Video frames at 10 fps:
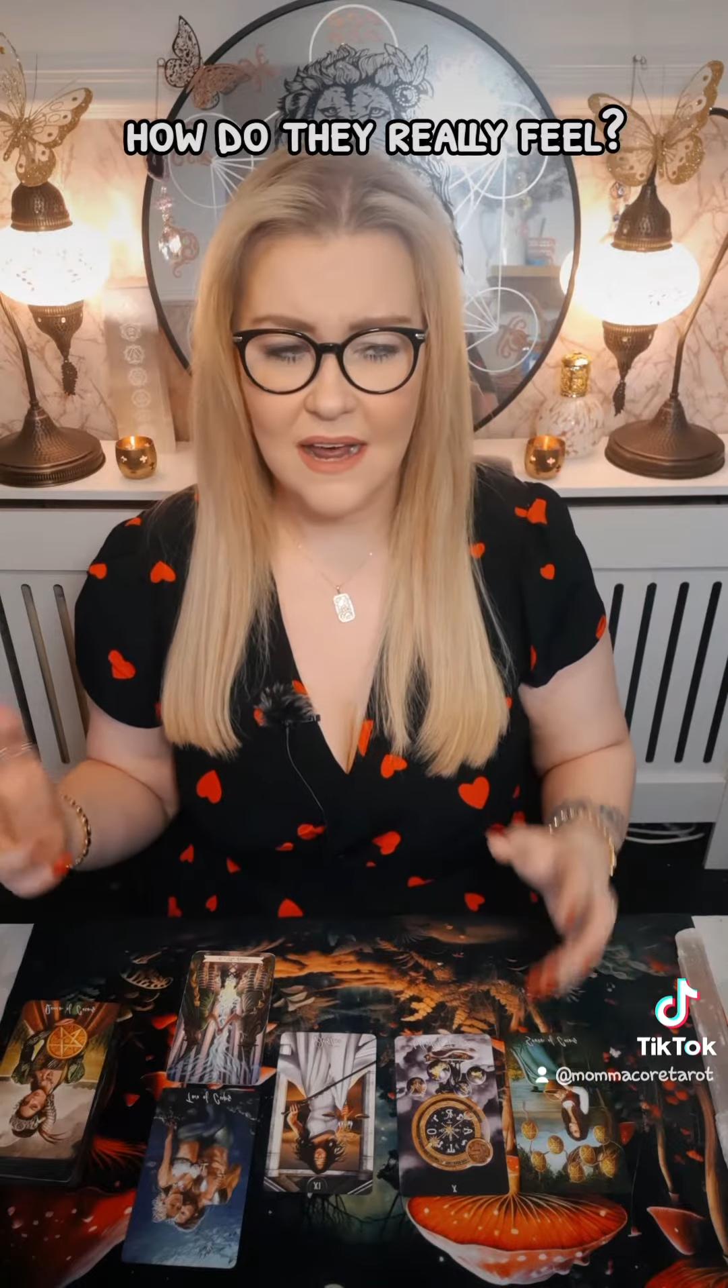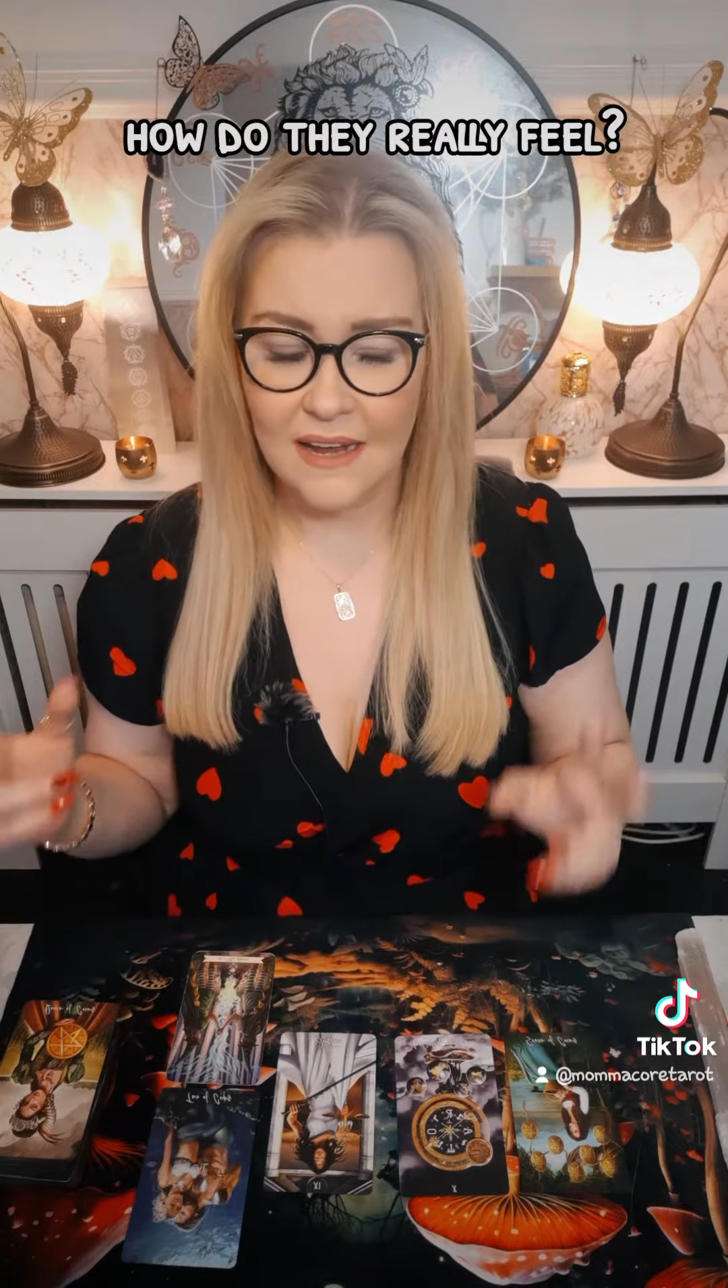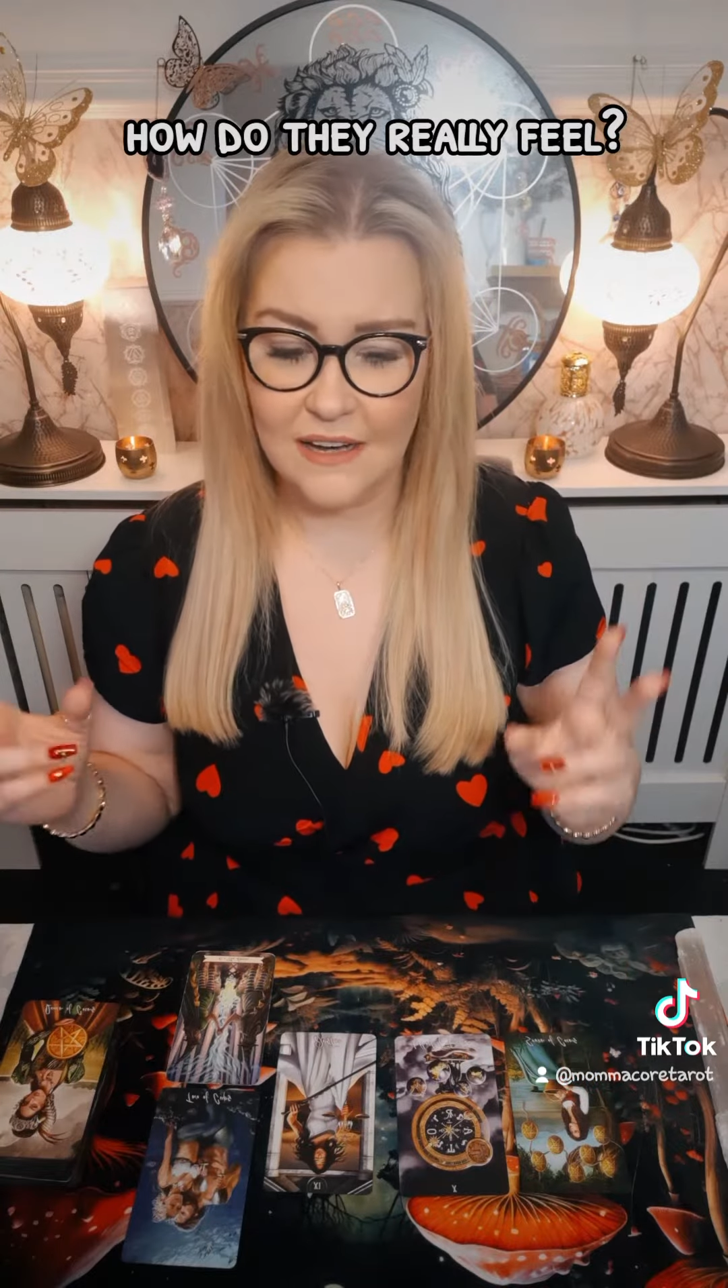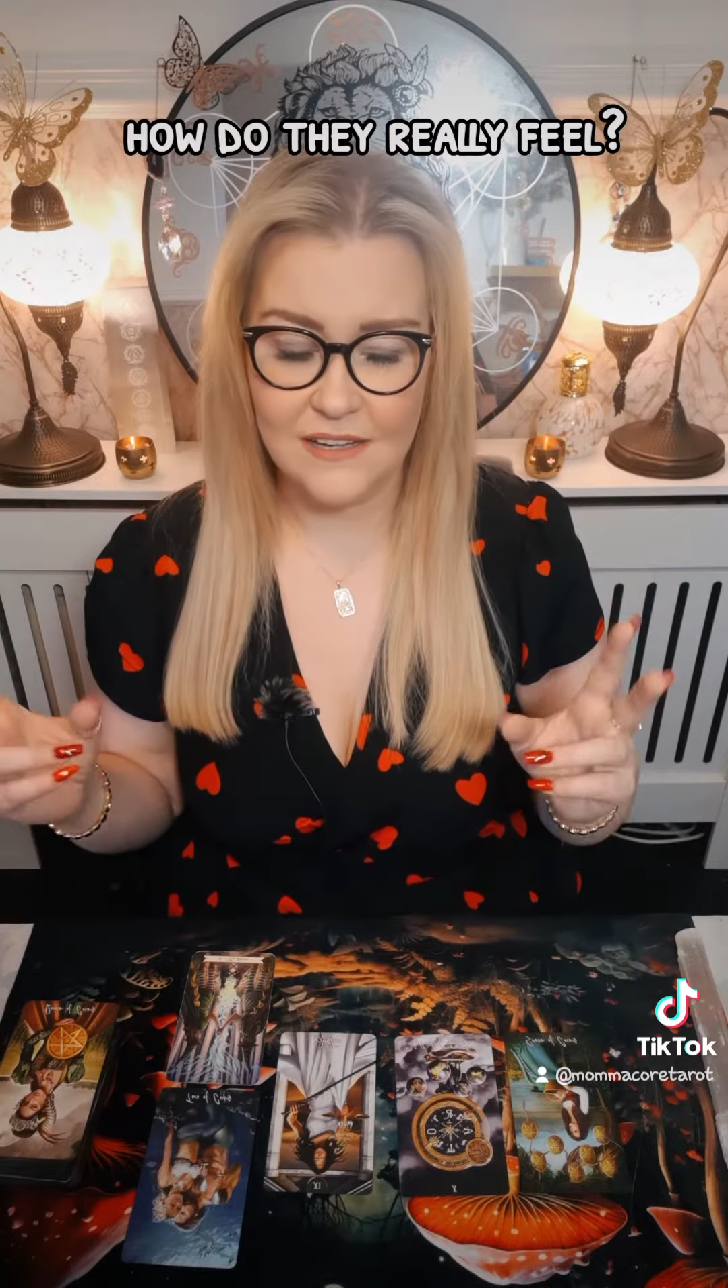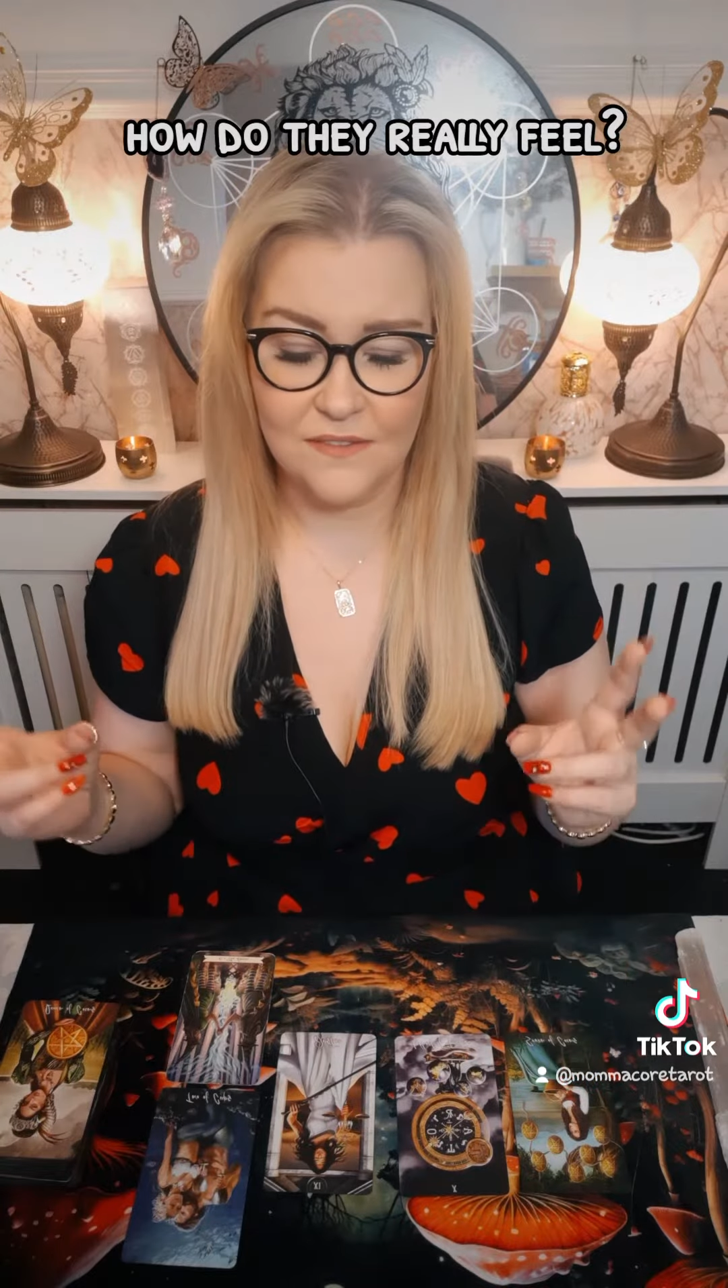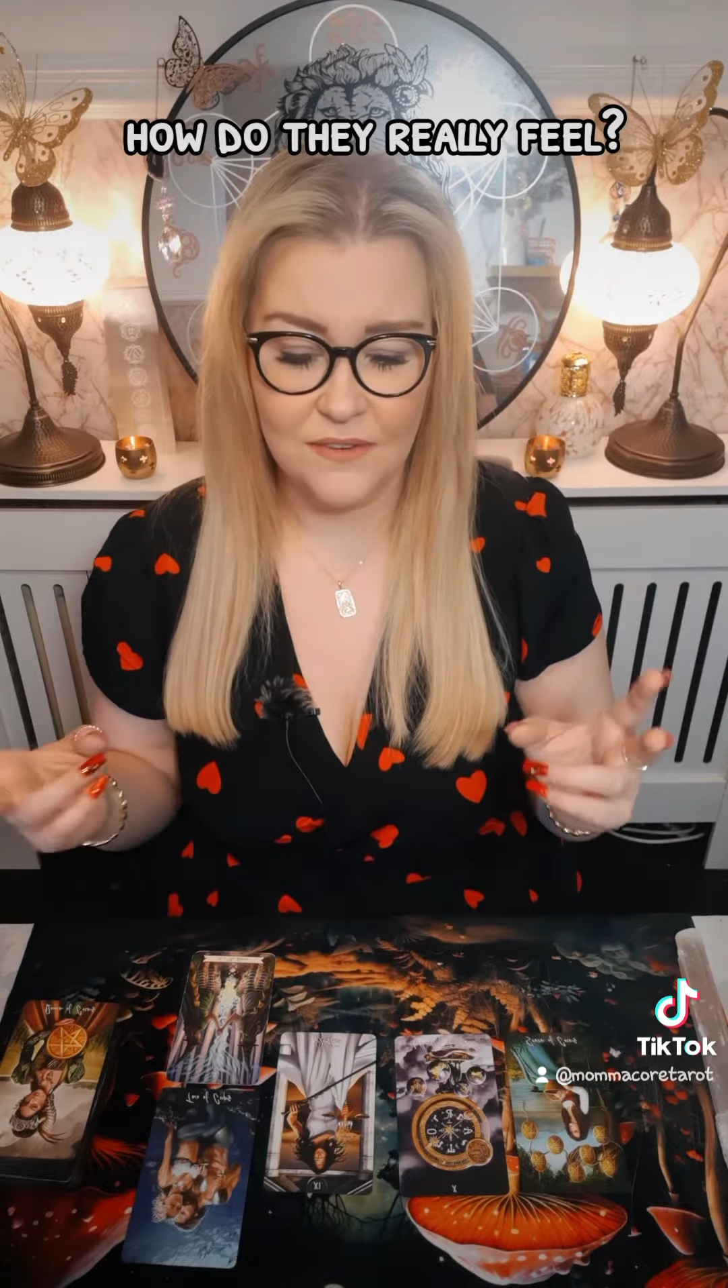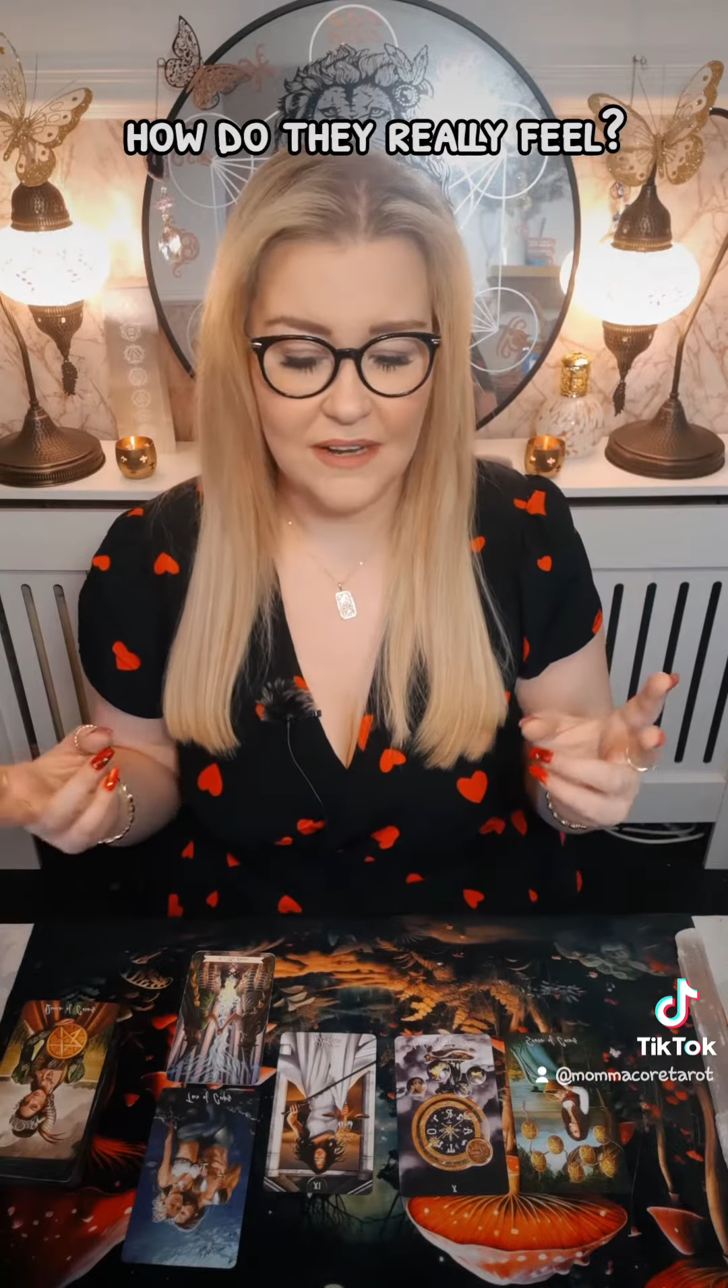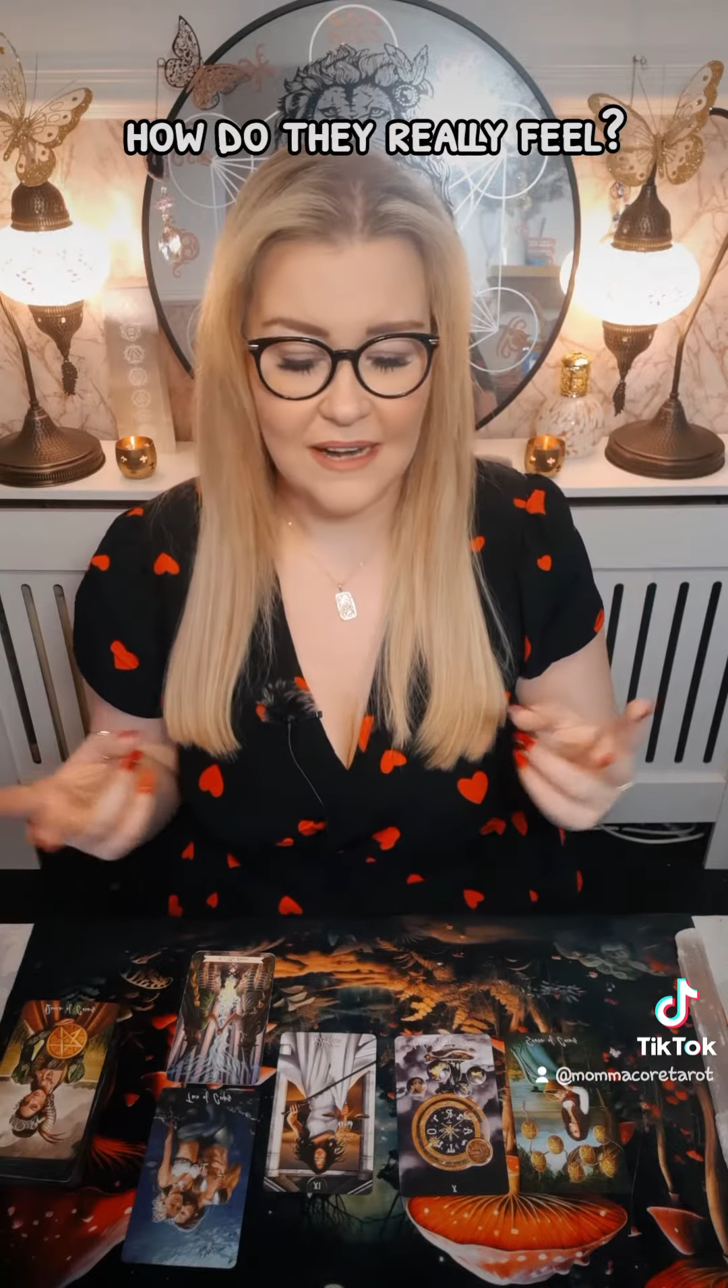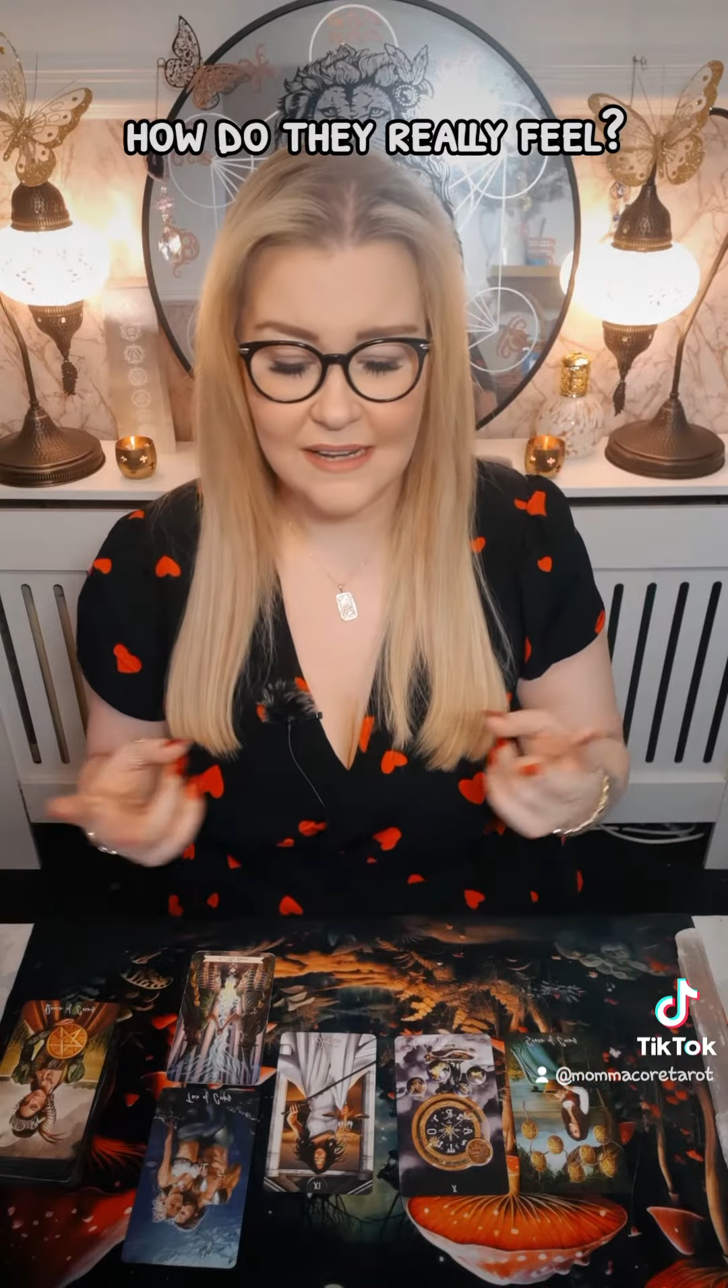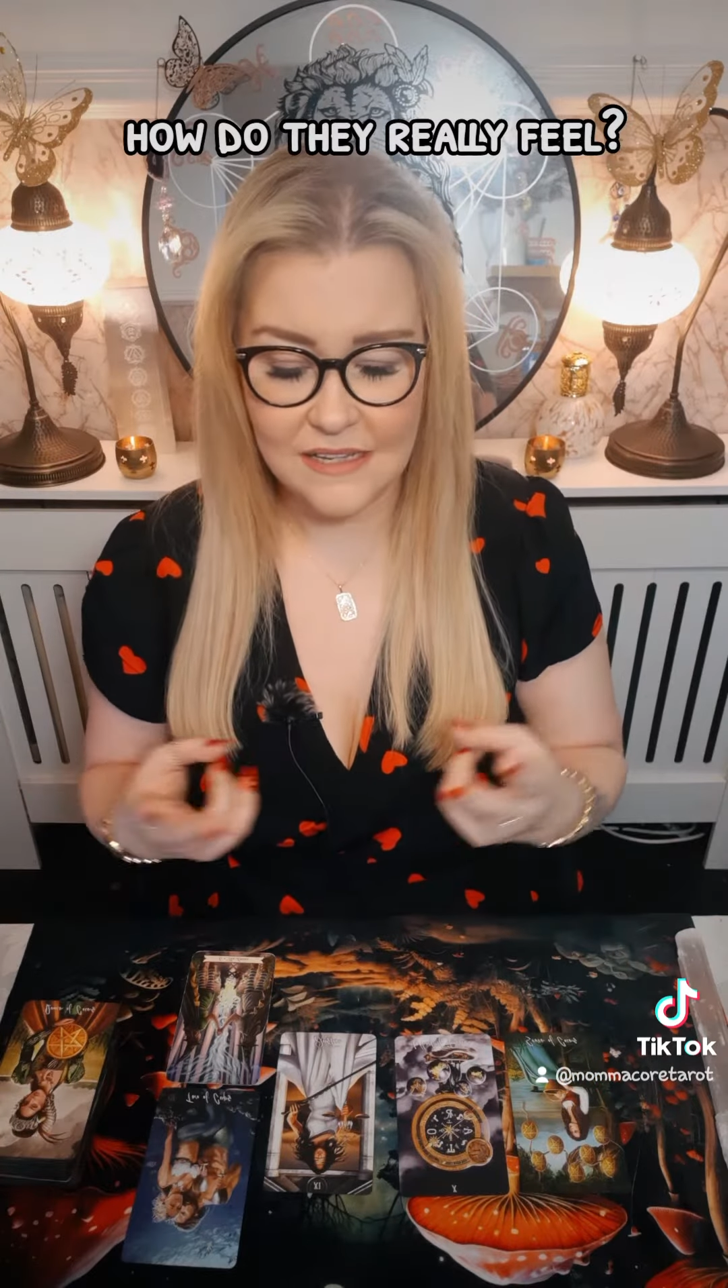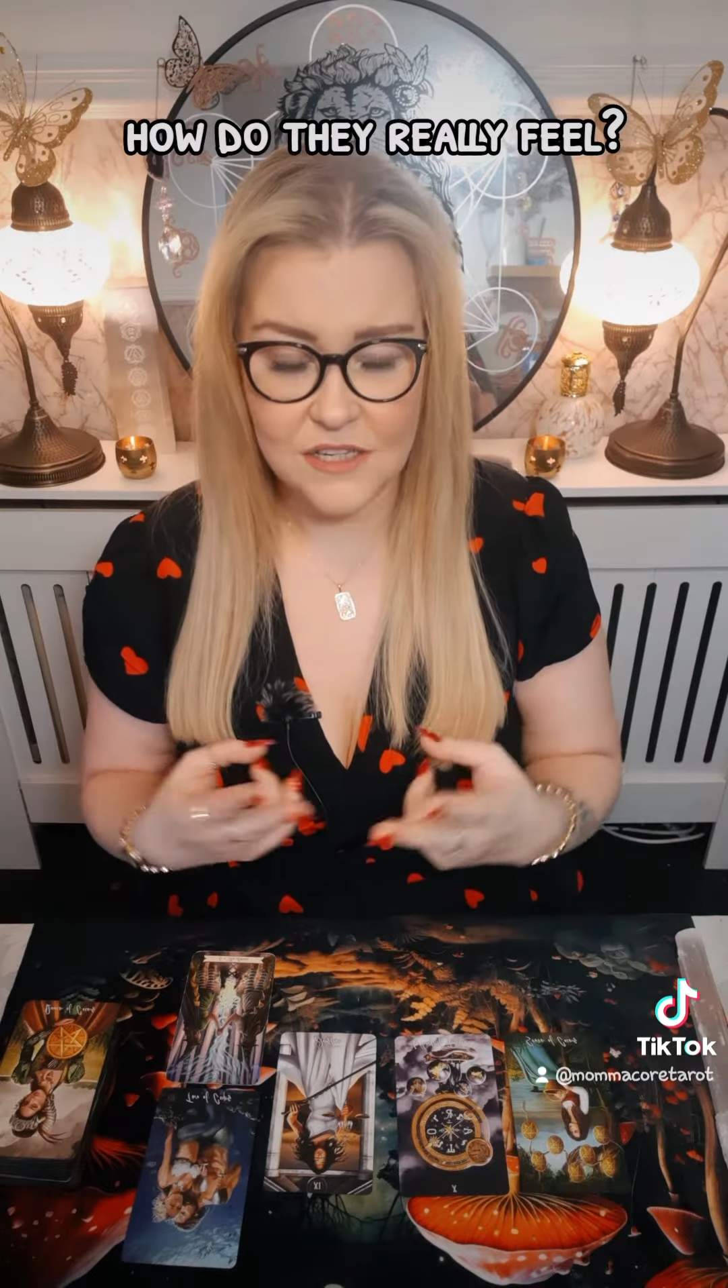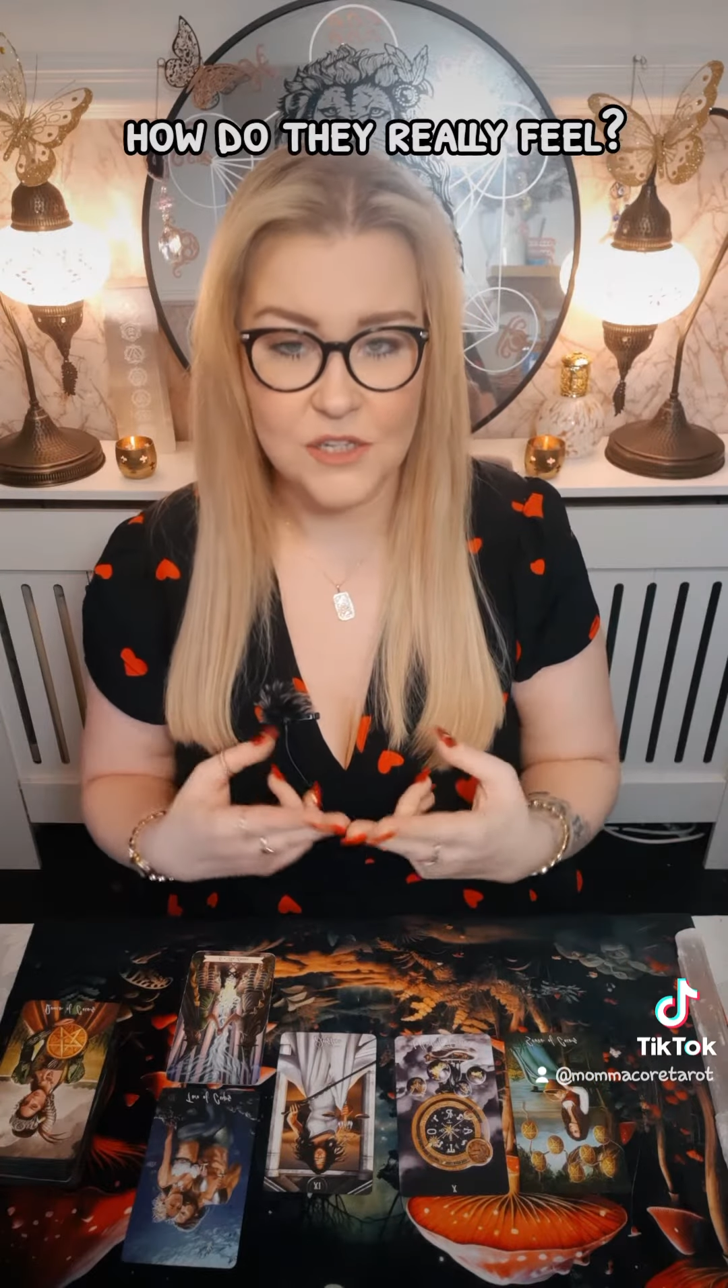And I'd feel like this